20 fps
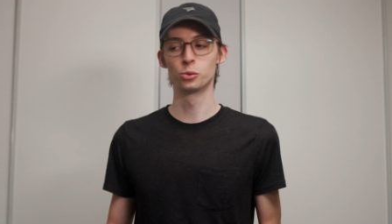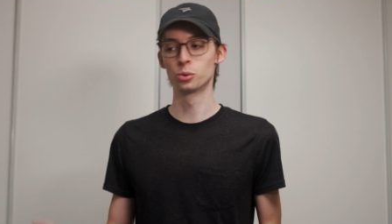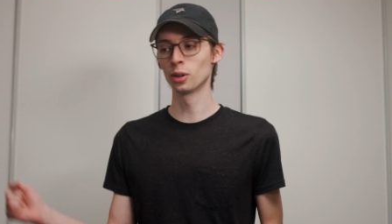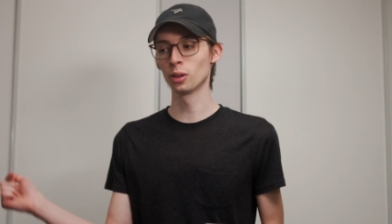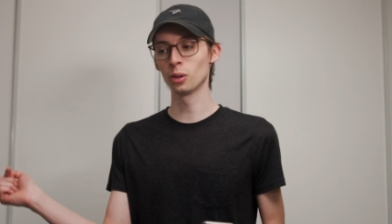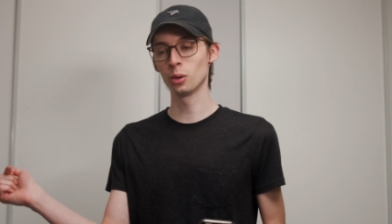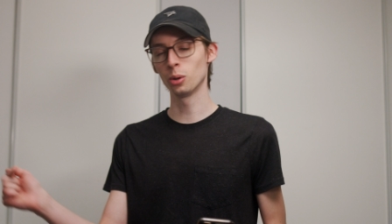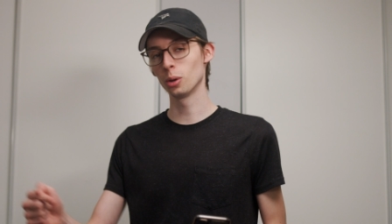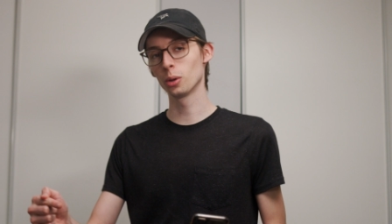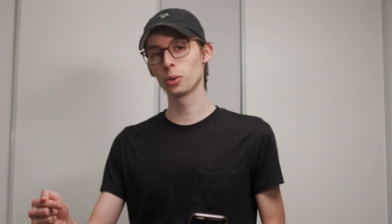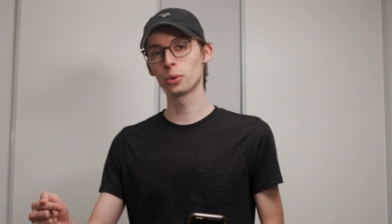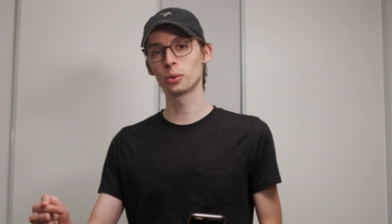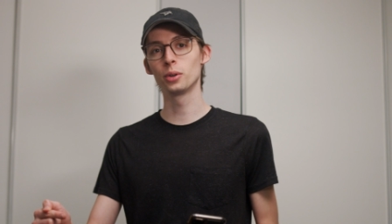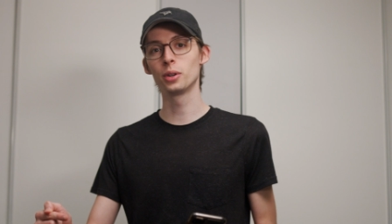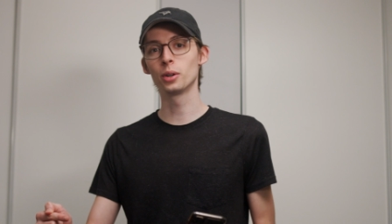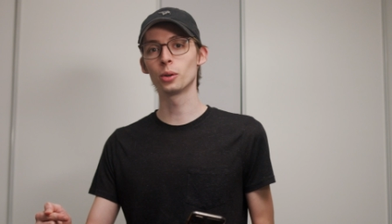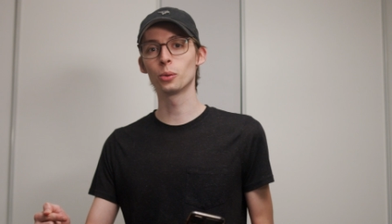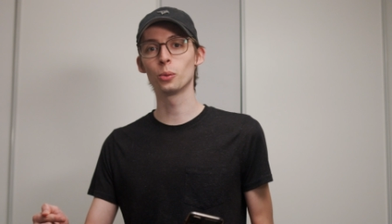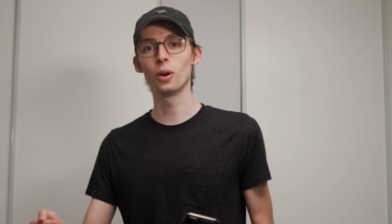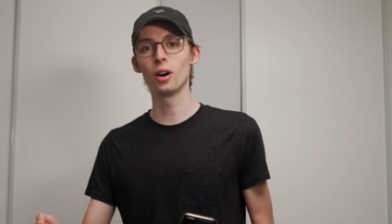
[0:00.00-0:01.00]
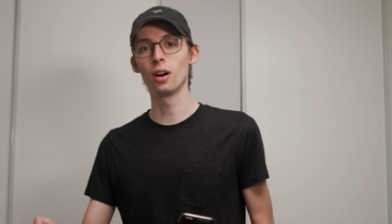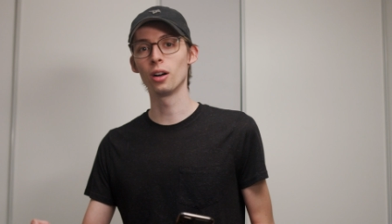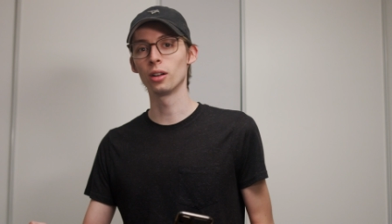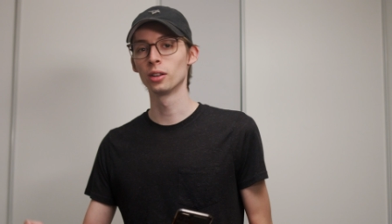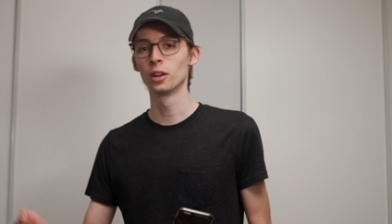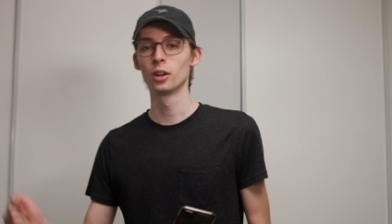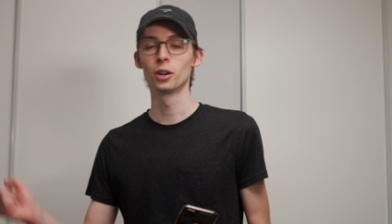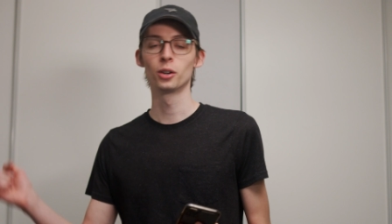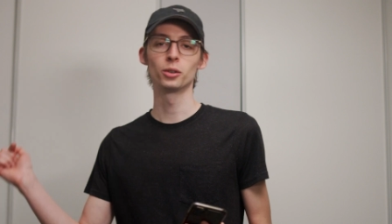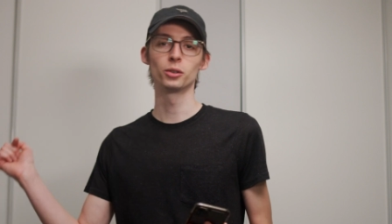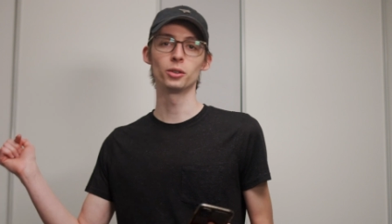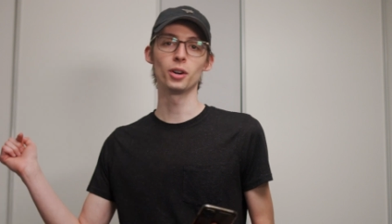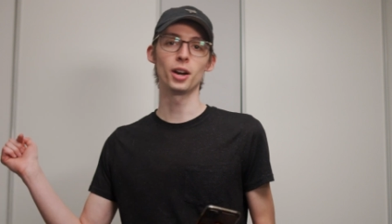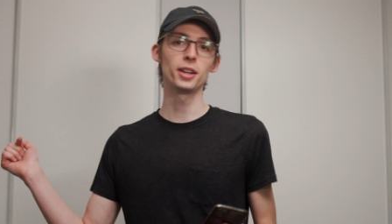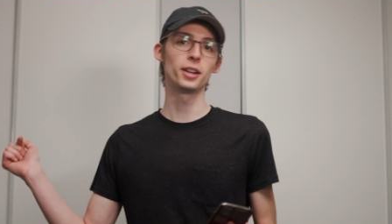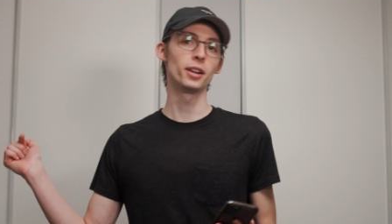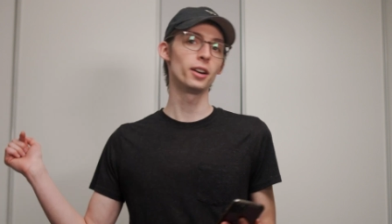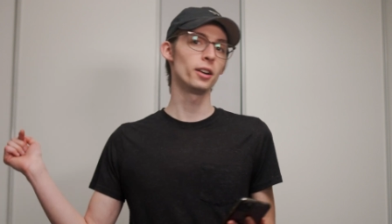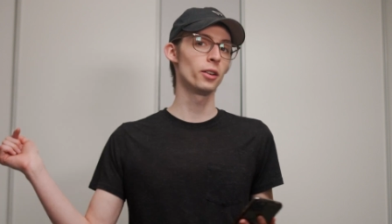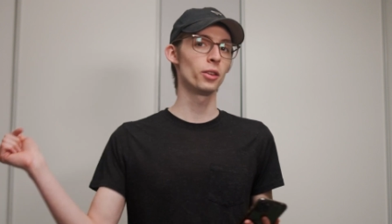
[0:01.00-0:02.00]
Drill a hole through your wall,
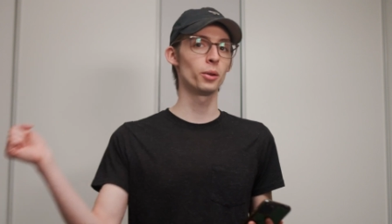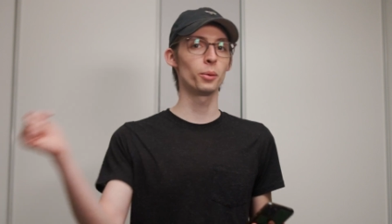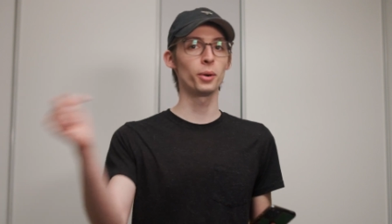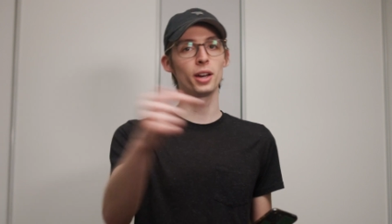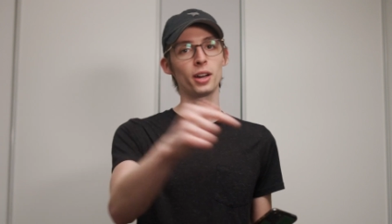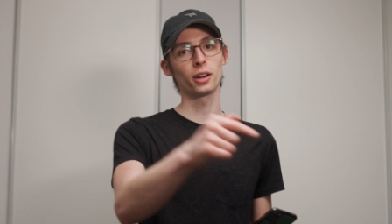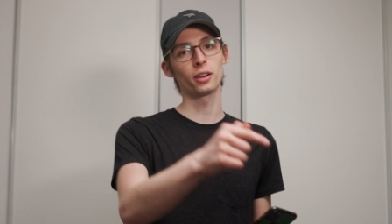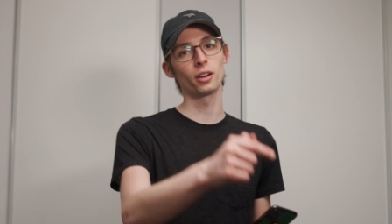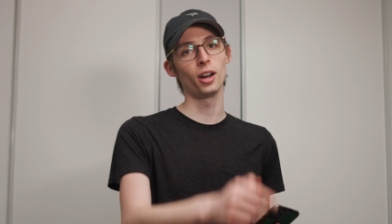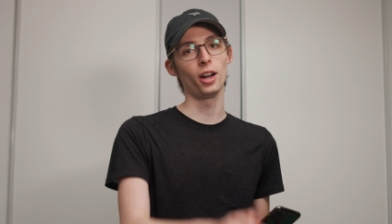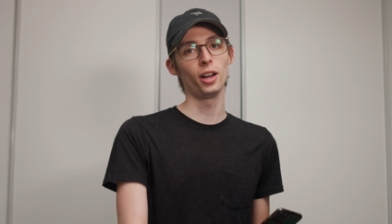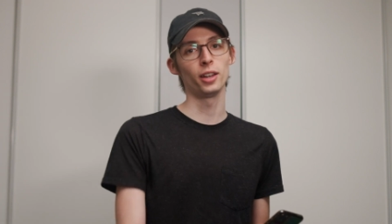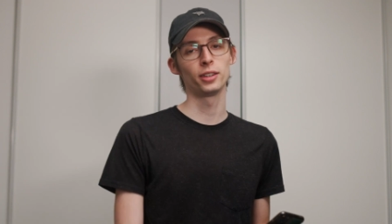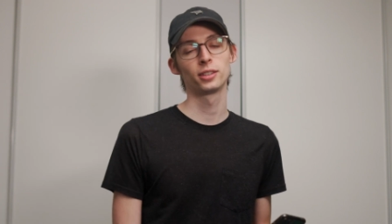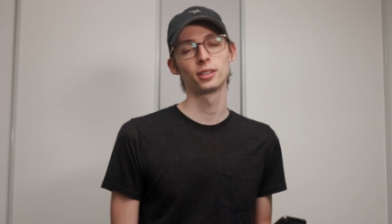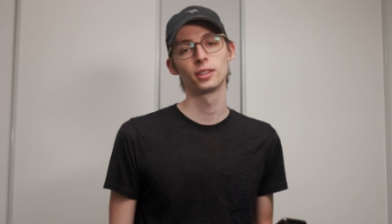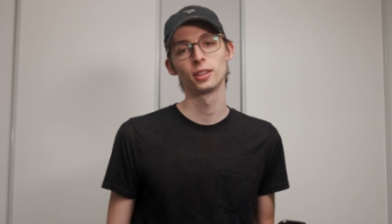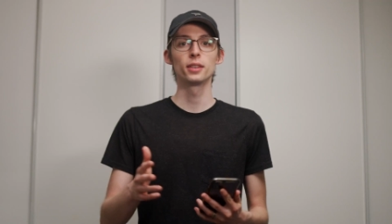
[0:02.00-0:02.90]
run it all the way across.